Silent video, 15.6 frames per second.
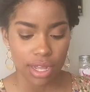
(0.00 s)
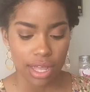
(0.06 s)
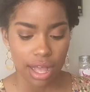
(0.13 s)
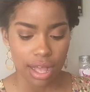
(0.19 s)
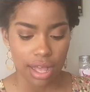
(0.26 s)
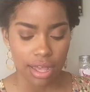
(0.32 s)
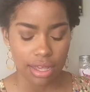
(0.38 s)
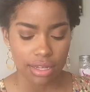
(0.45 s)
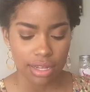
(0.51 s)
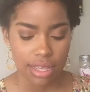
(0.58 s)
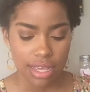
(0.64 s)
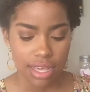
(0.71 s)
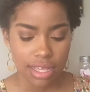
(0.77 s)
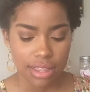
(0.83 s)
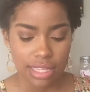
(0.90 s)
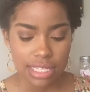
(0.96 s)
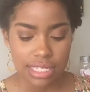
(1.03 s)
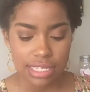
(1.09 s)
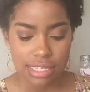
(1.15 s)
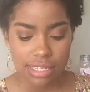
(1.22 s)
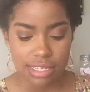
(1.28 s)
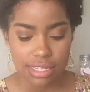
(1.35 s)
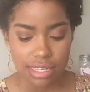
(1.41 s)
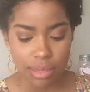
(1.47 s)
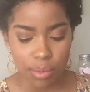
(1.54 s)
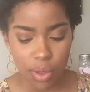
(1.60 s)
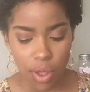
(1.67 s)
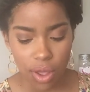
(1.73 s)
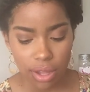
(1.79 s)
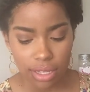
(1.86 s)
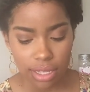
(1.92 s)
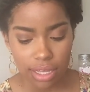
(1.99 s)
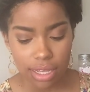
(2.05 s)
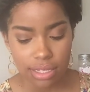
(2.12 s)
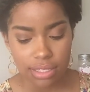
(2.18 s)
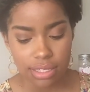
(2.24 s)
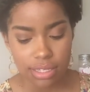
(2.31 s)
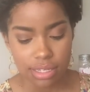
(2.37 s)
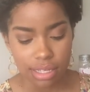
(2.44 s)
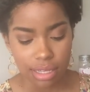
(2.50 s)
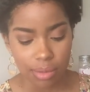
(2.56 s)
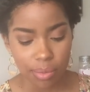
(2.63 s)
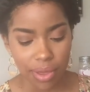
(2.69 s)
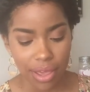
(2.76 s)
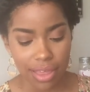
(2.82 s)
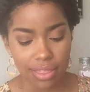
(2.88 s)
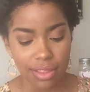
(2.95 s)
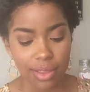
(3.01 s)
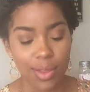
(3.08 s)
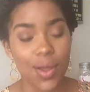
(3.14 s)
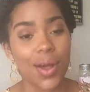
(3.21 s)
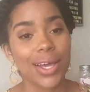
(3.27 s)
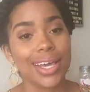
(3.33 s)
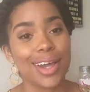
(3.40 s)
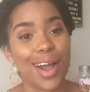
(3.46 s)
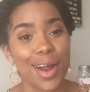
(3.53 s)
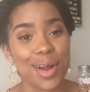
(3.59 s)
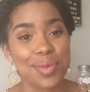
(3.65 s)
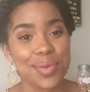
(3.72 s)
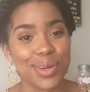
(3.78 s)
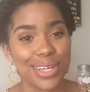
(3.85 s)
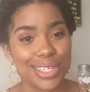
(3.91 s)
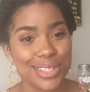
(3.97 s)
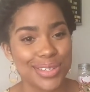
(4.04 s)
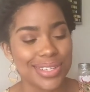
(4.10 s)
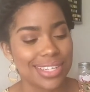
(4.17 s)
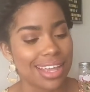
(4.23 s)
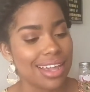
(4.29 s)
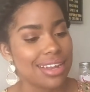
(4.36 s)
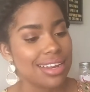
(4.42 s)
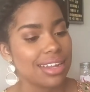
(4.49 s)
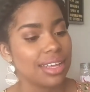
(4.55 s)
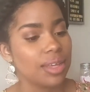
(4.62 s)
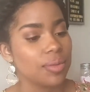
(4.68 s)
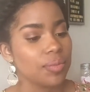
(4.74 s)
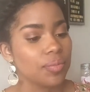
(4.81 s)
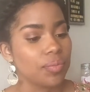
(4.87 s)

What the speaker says: God? This is deep calling unto deep, and the longing heart will understand it."